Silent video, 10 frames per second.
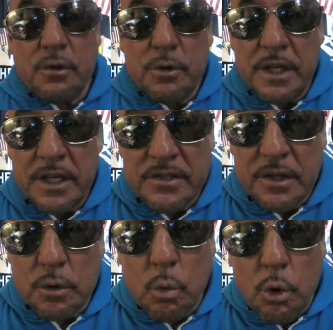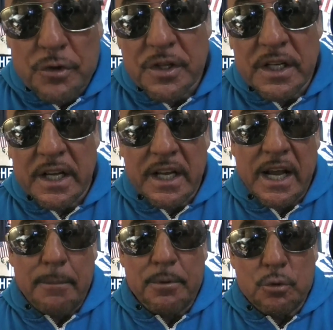and he said the worst thing that can
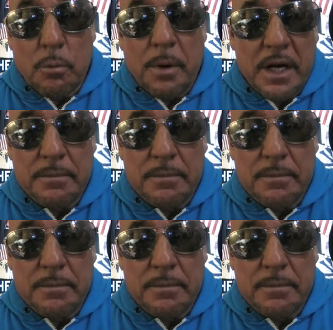happen to a bodybuilder